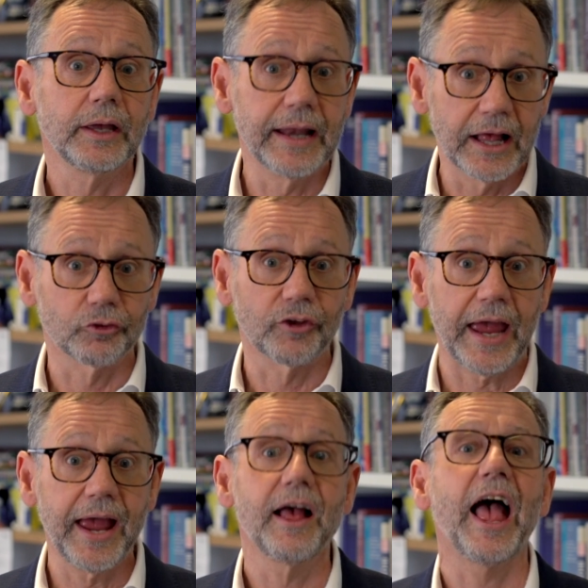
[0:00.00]
in
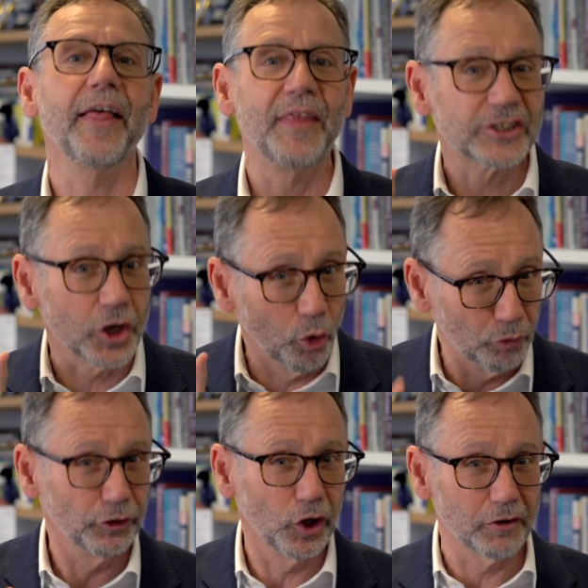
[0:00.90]
healthcare, and that's an
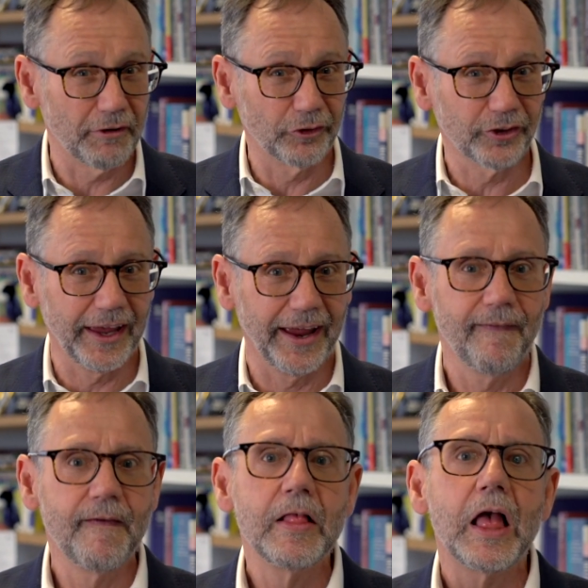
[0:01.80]
awful lot of healthcare,
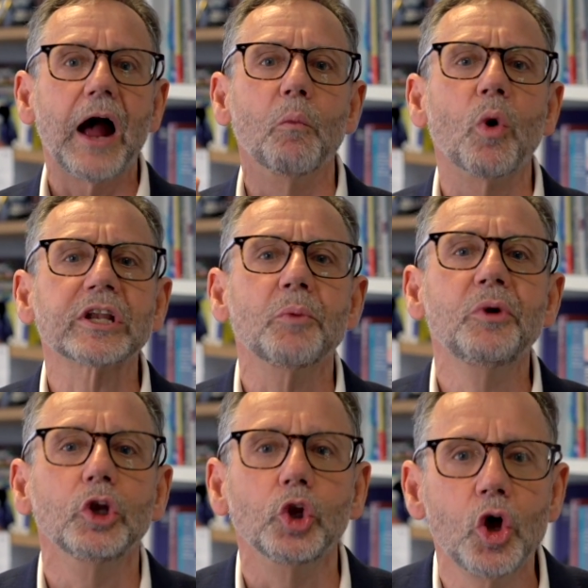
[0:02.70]
and what can
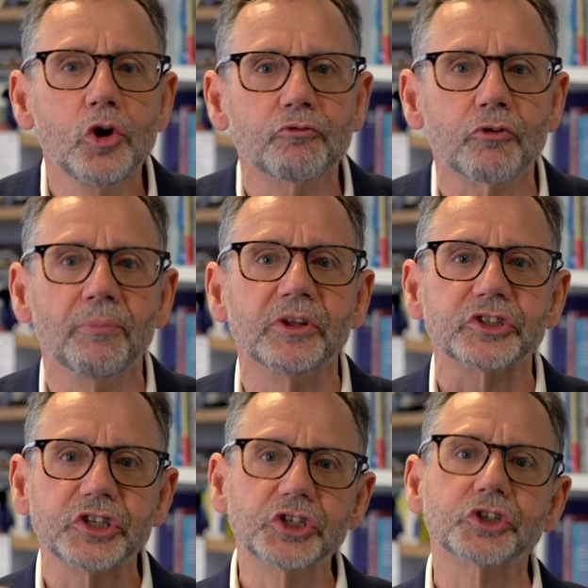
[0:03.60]
we learn from the
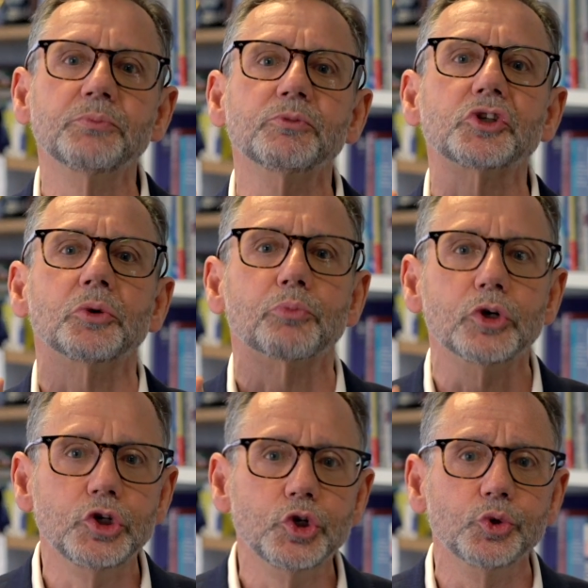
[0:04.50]
systems that
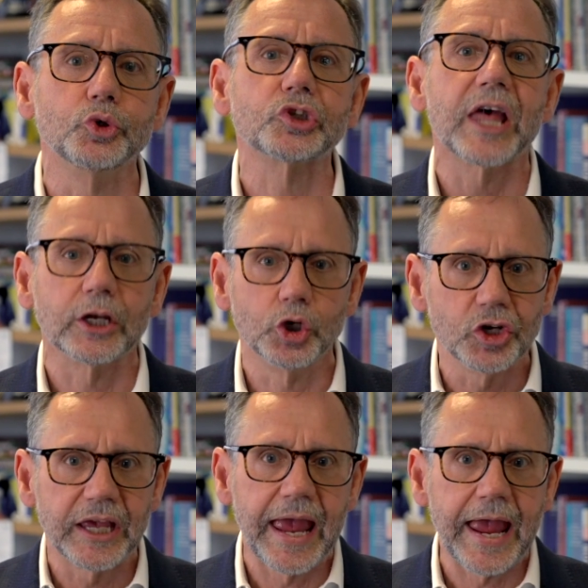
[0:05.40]
produce that
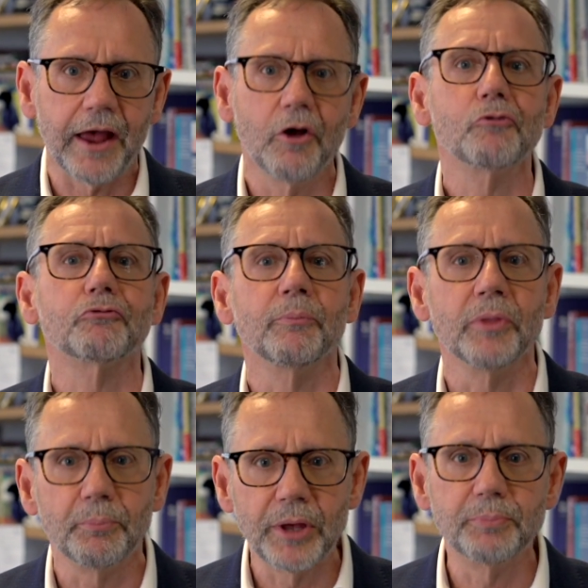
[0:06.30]
good care, from
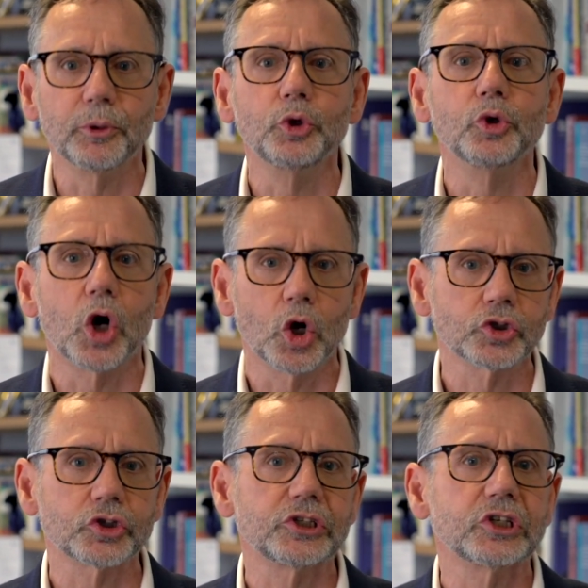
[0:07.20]
the people who
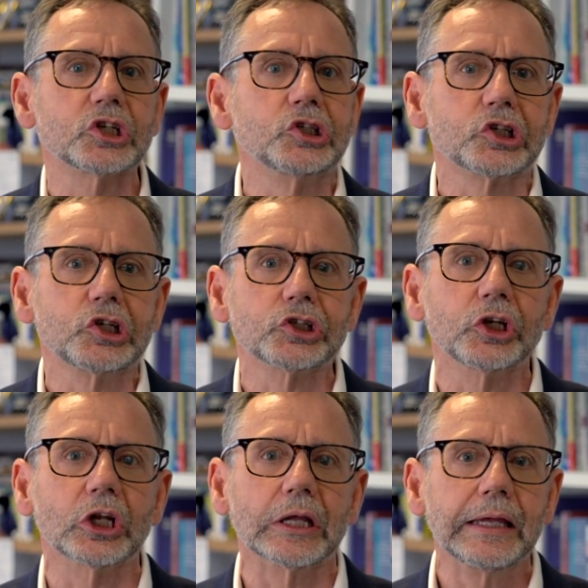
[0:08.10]

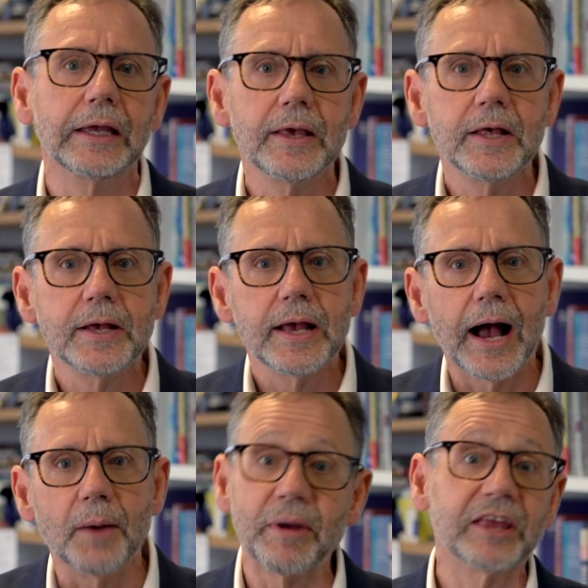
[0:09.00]
consistently
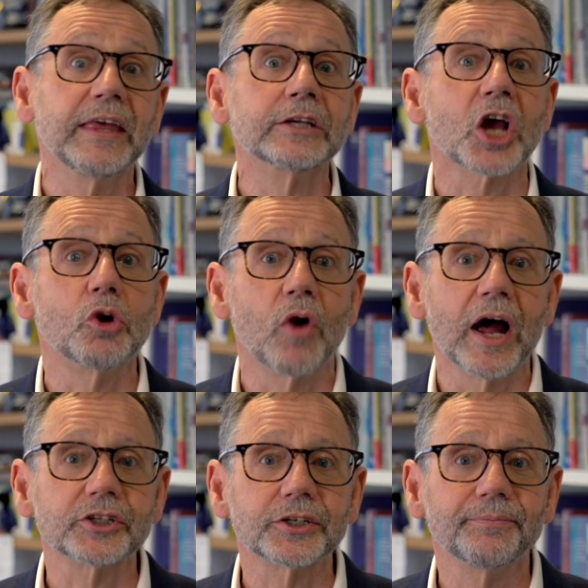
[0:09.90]
make things go right.